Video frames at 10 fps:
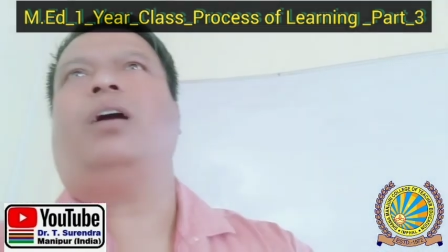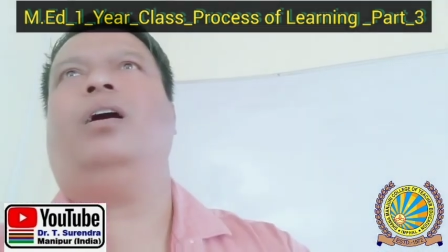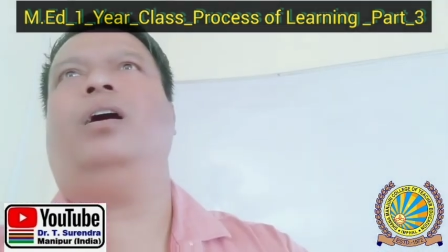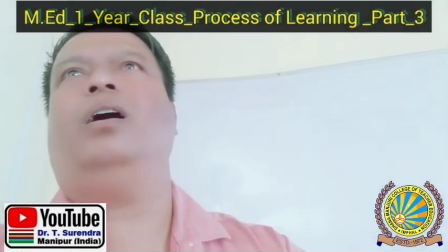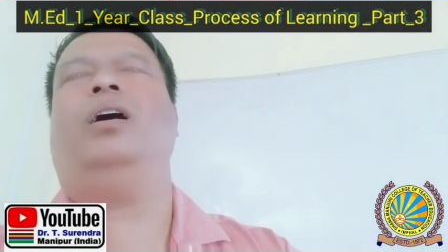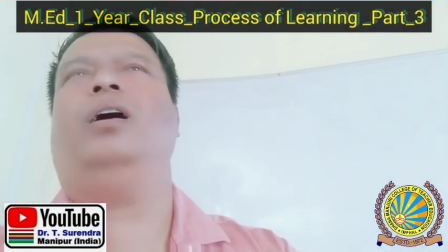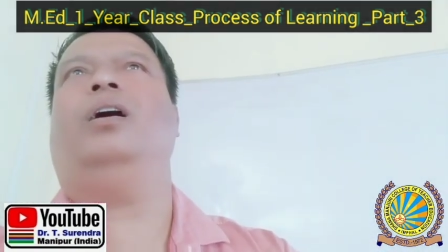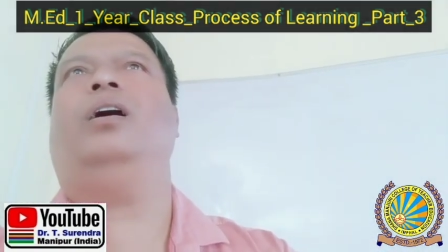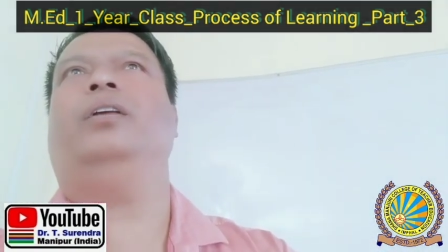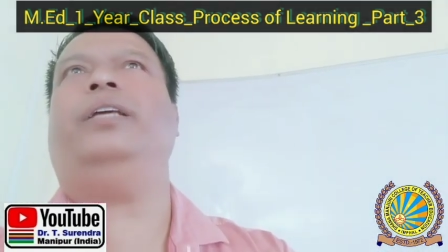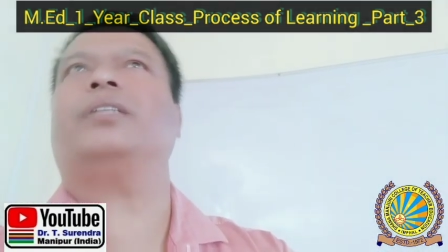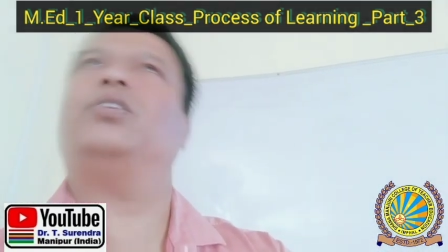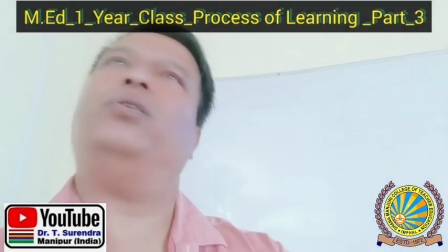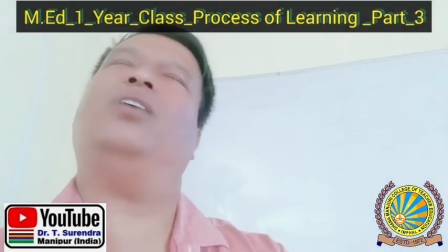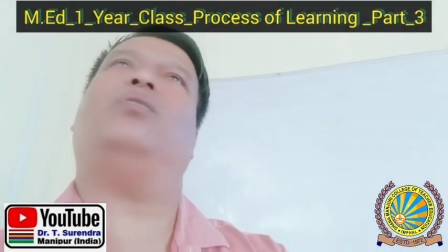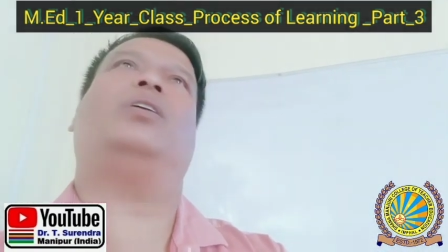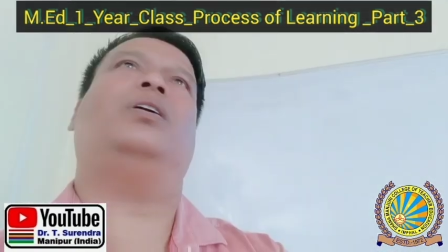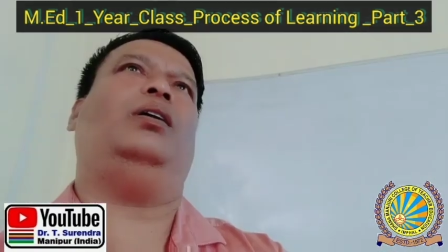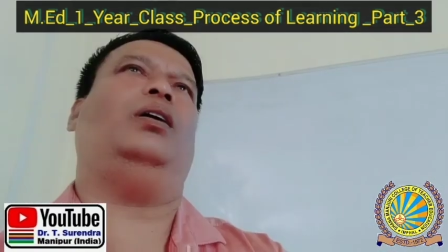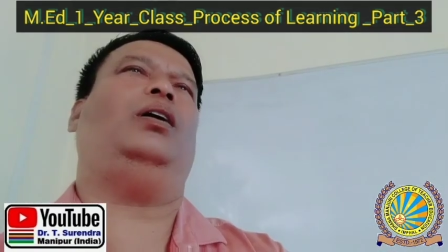Yes, during
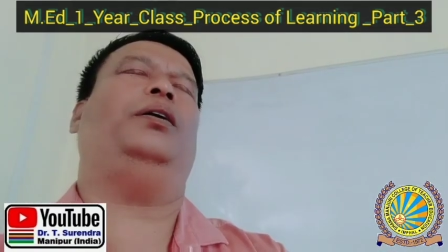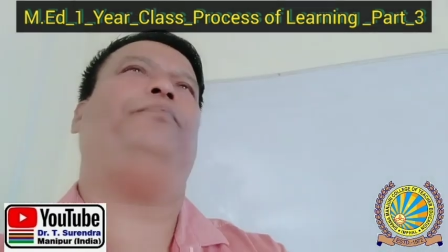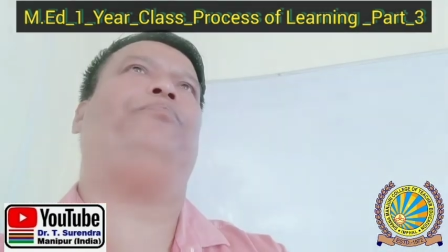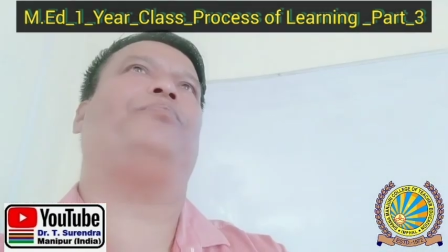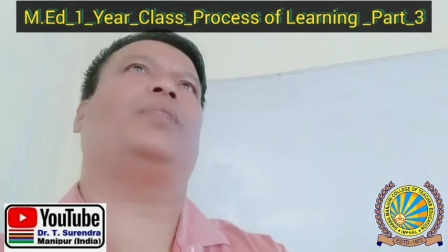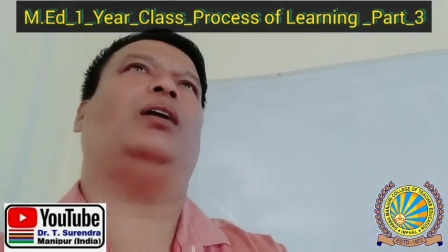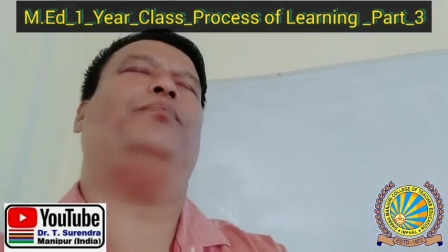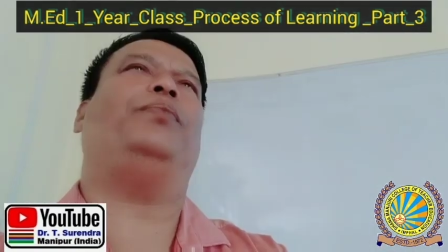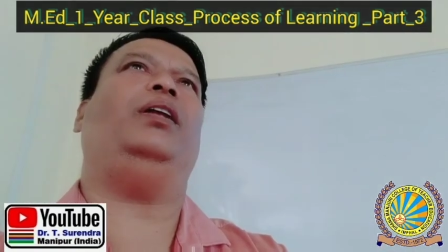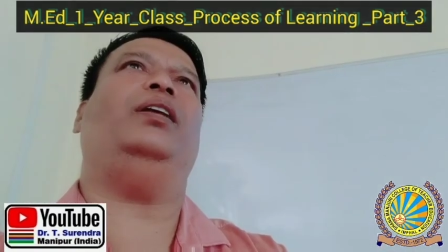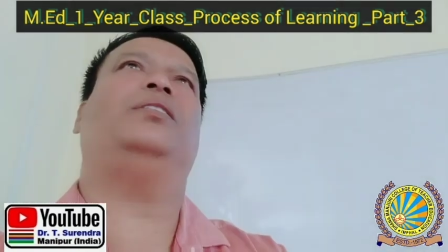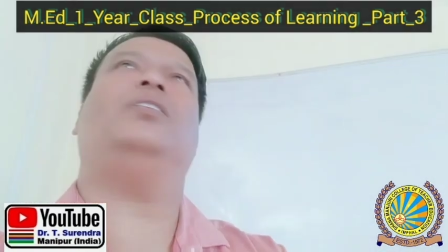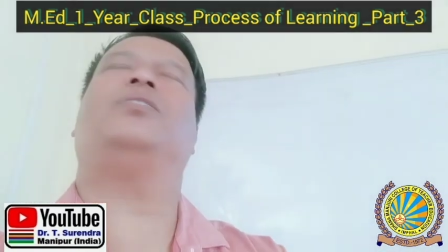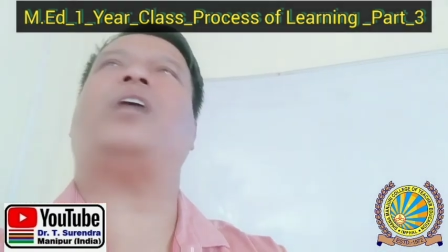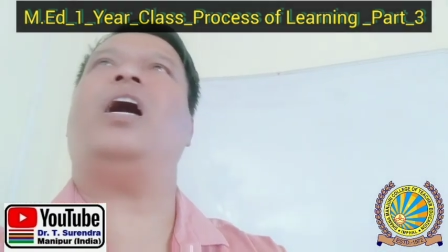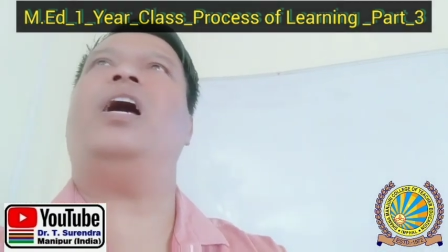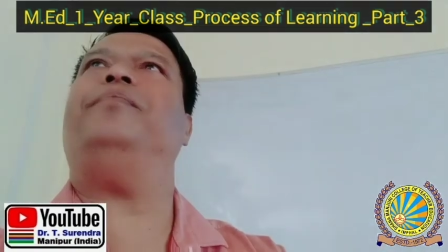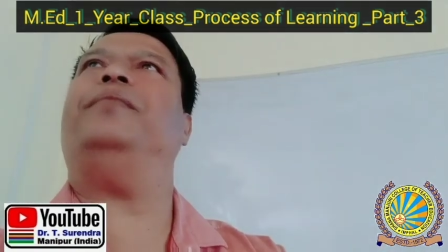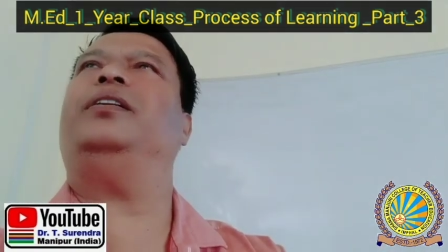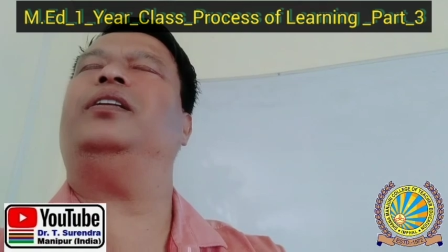our prenatal
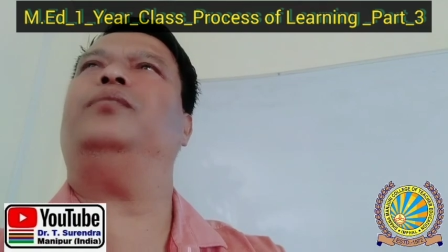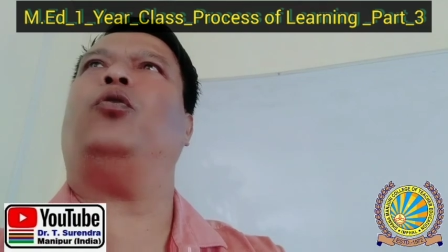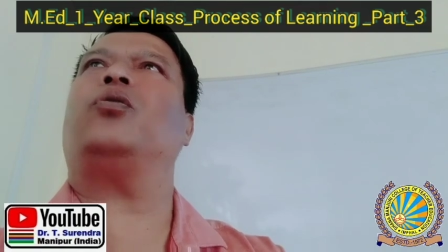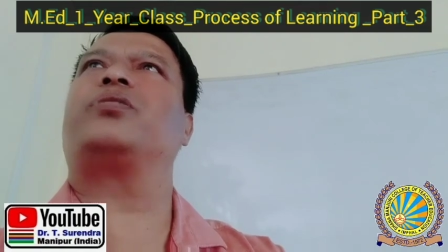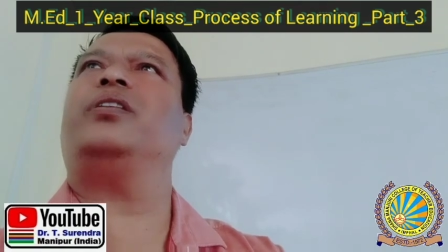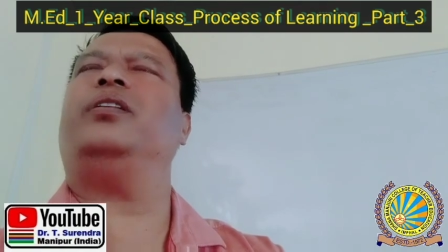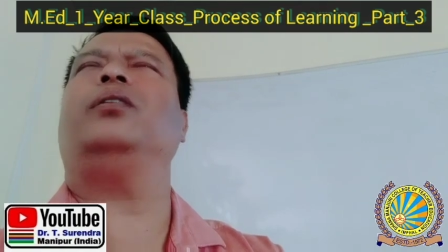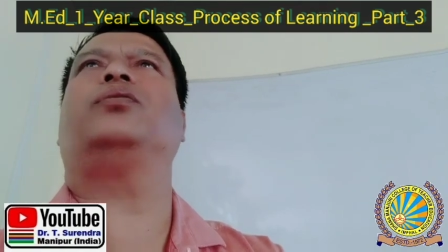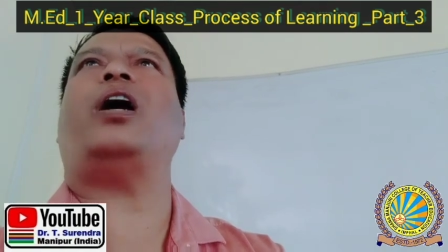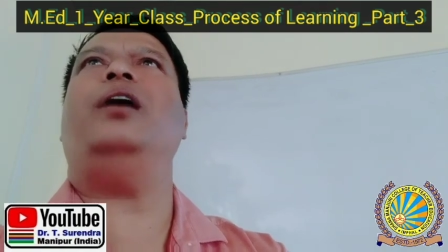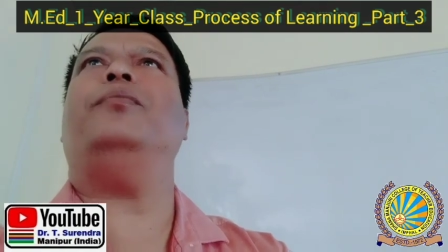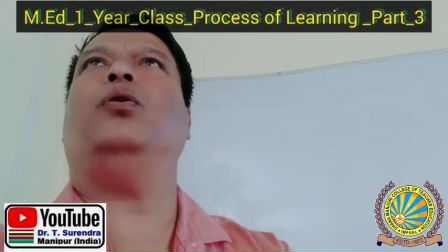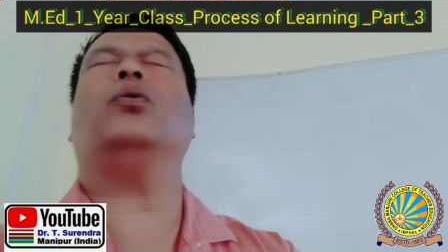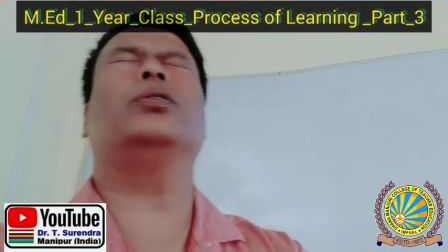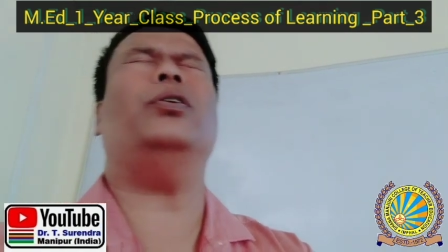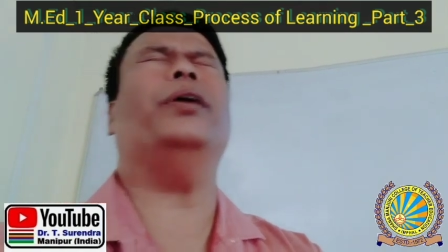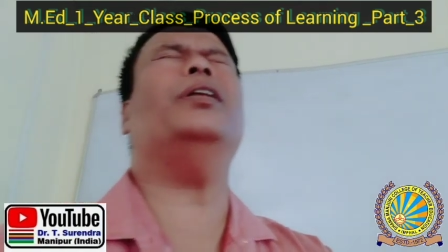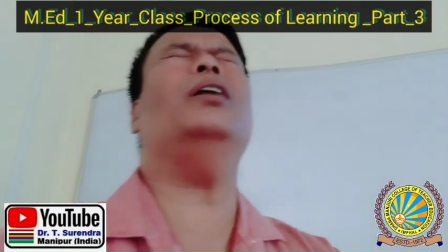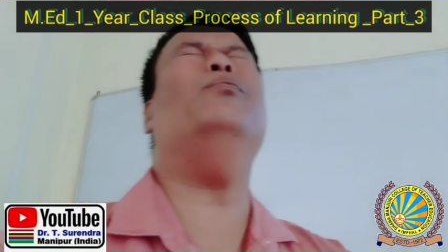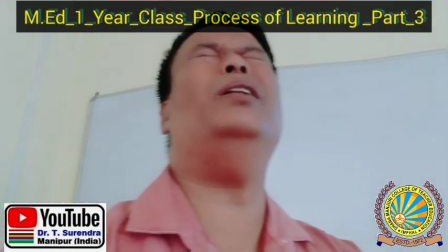time and then postnatal time or during
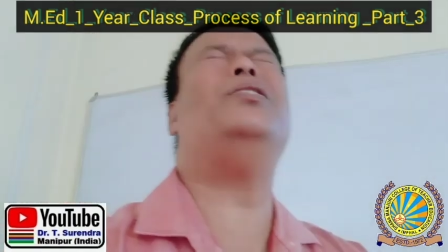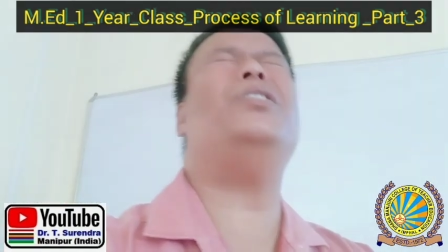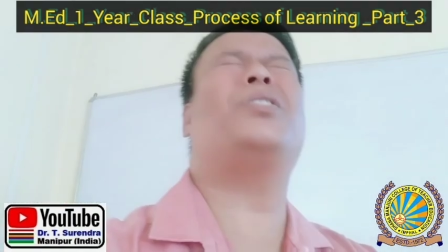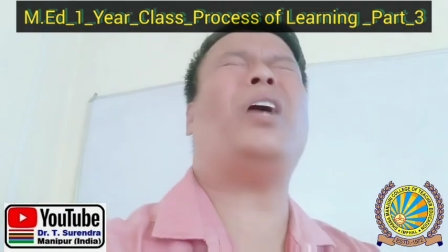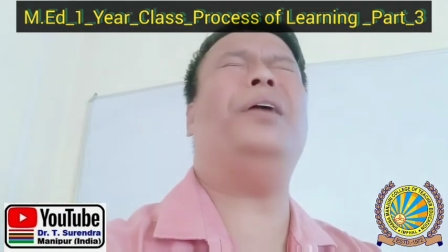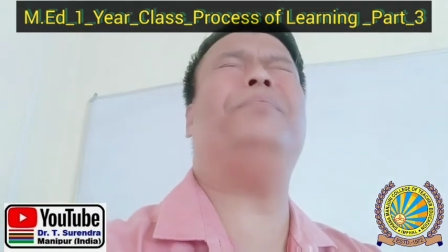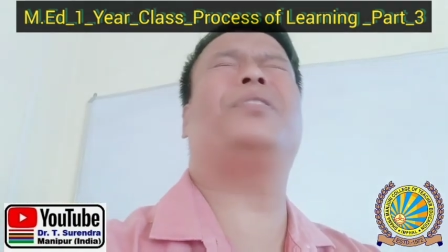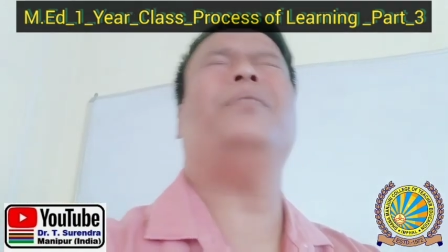the infancy times,